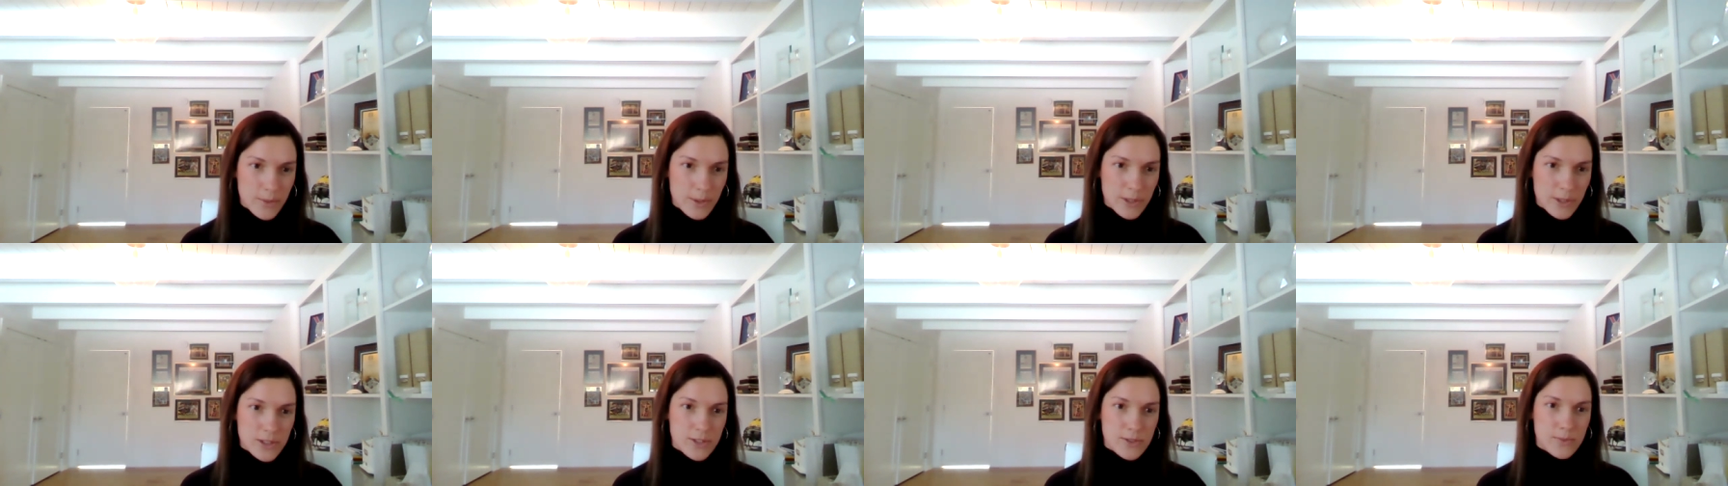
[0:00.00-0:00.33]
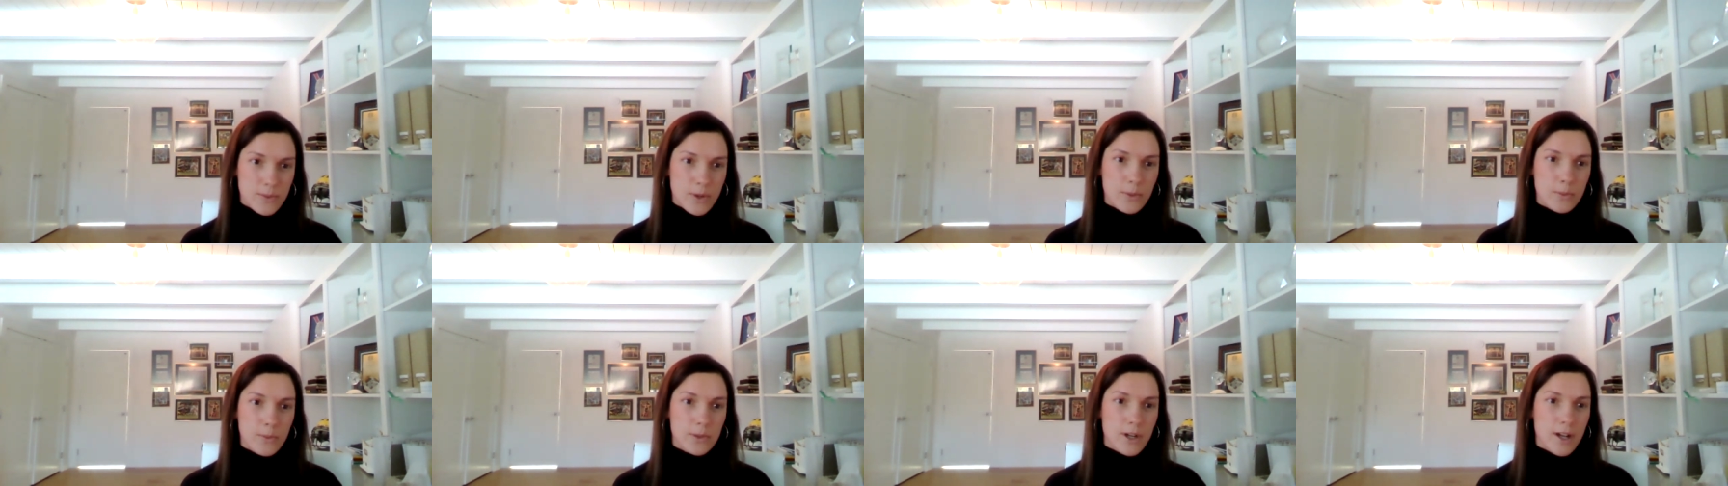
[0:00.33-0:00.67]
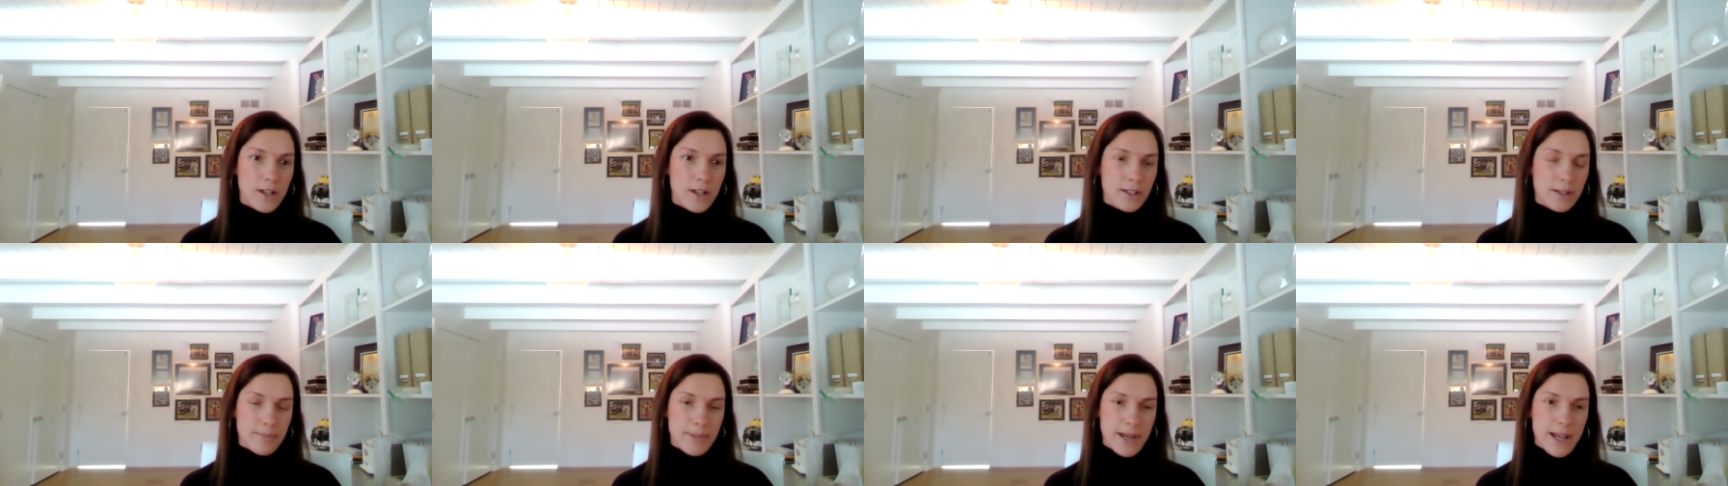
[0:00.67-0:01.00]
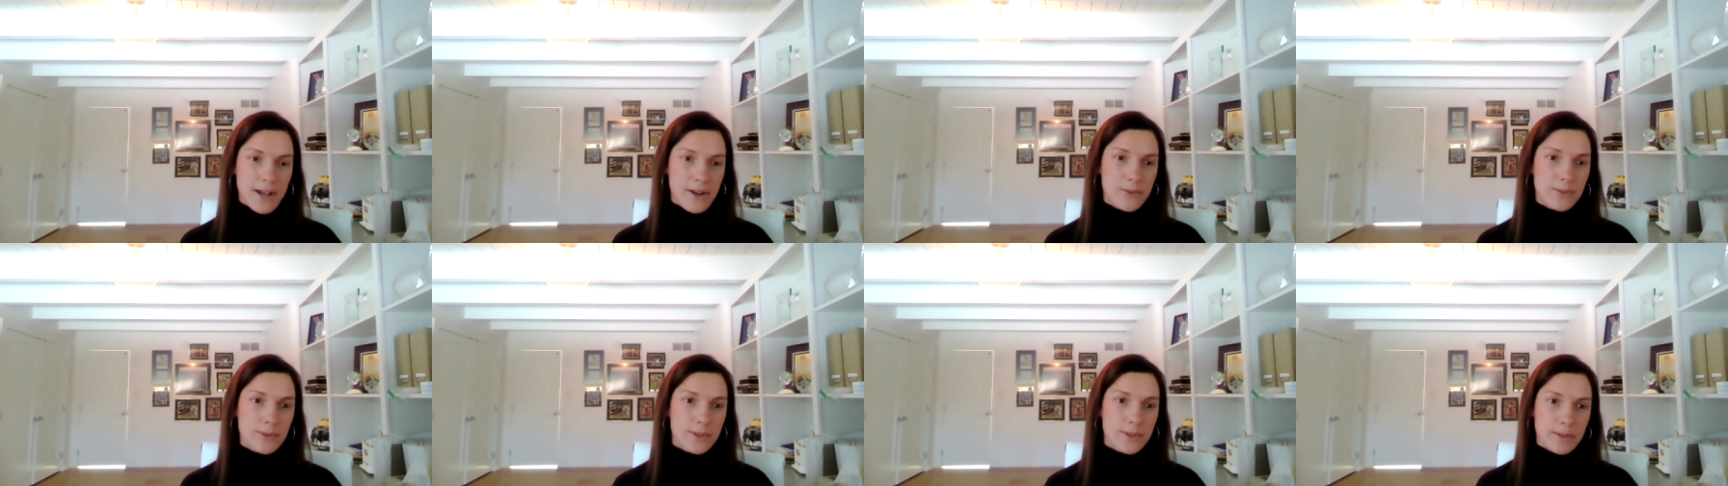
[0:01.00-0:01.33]
which is what we're all
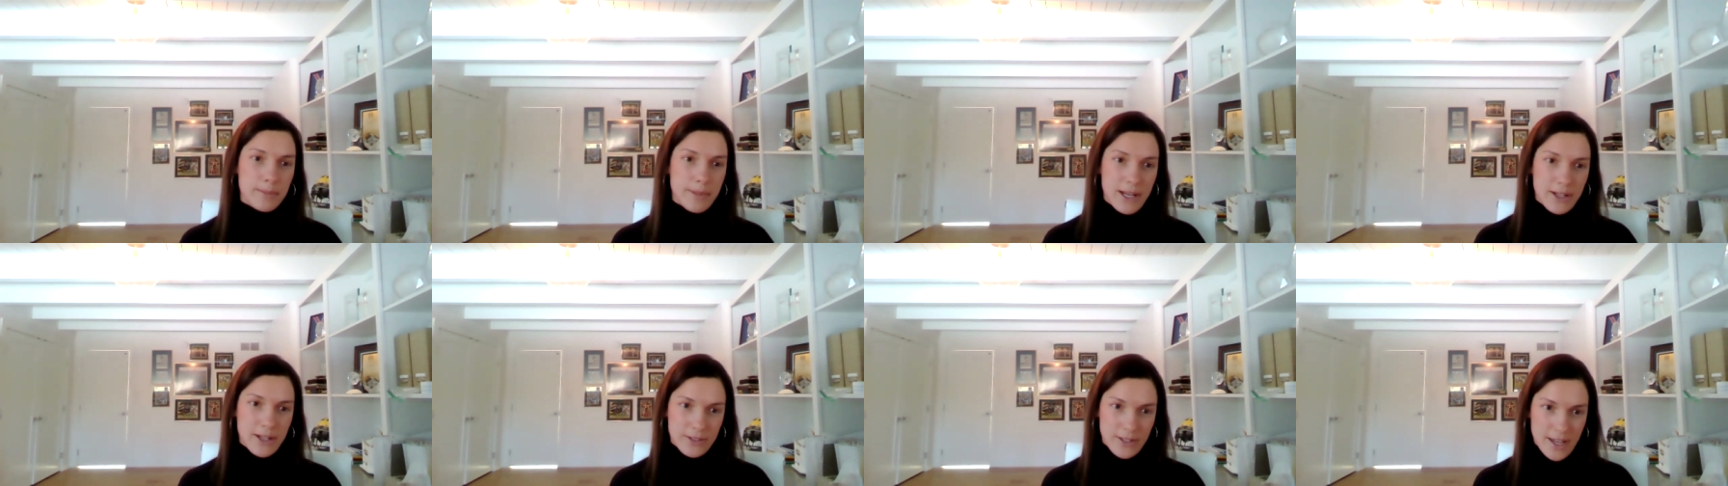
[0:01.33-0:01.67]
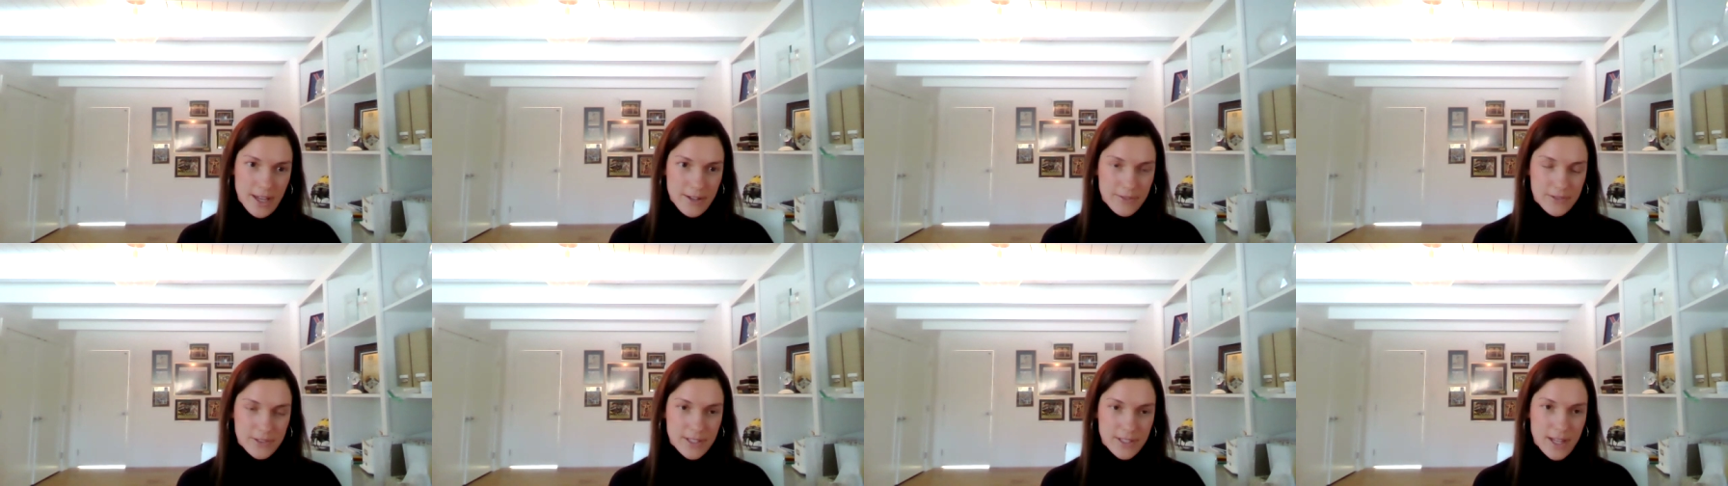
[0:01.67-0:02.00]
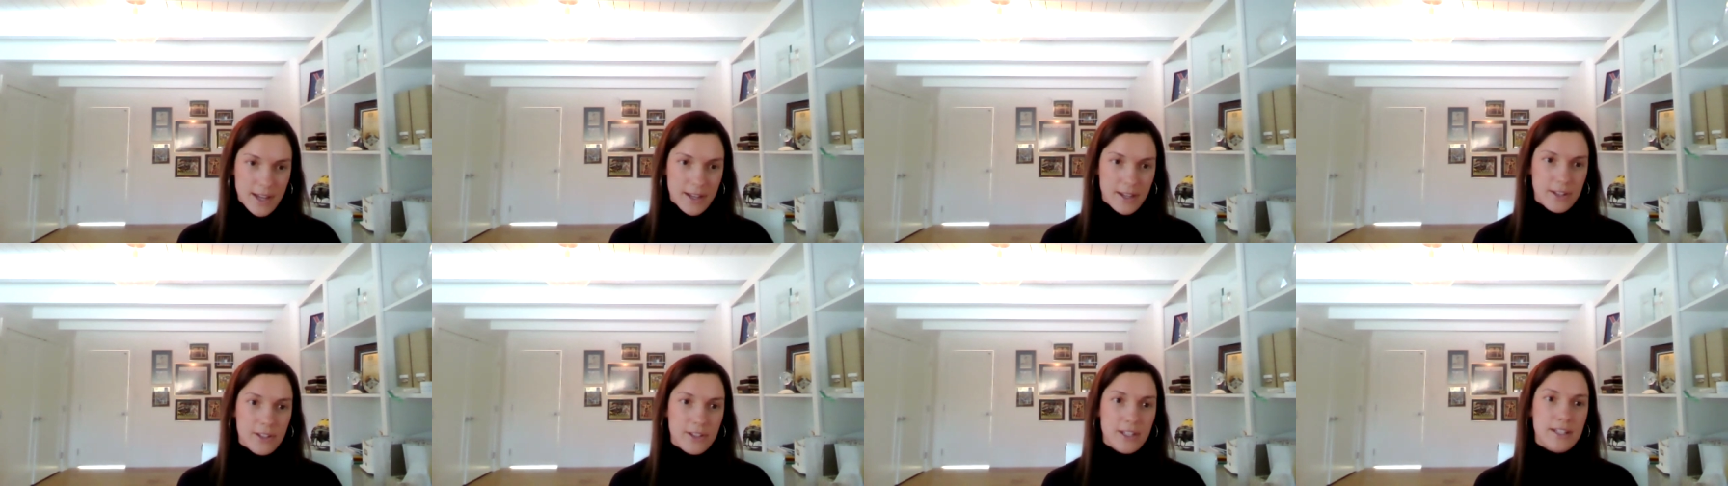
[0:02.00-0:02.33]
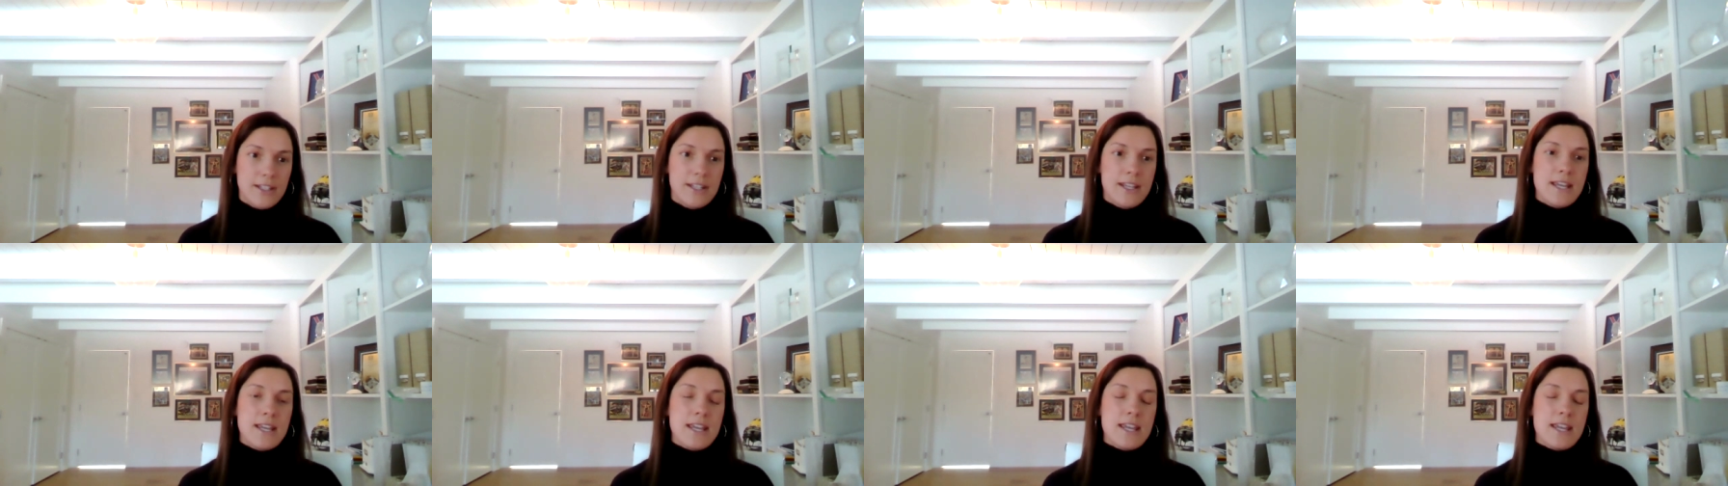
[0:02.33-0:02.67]
about. We're about lifestyle, and